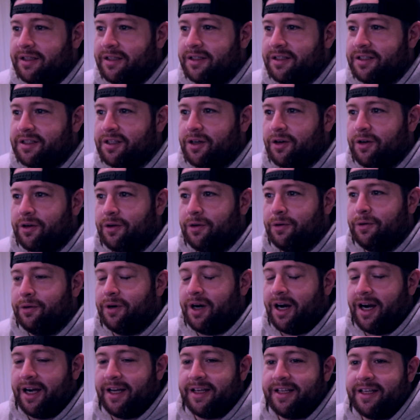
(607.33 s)
So
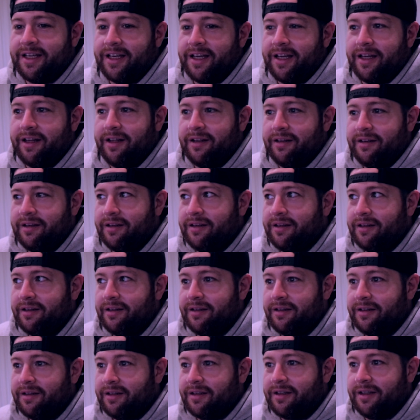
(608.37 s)
I can't
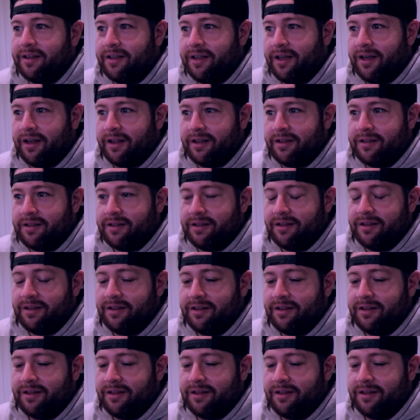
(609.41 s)
connect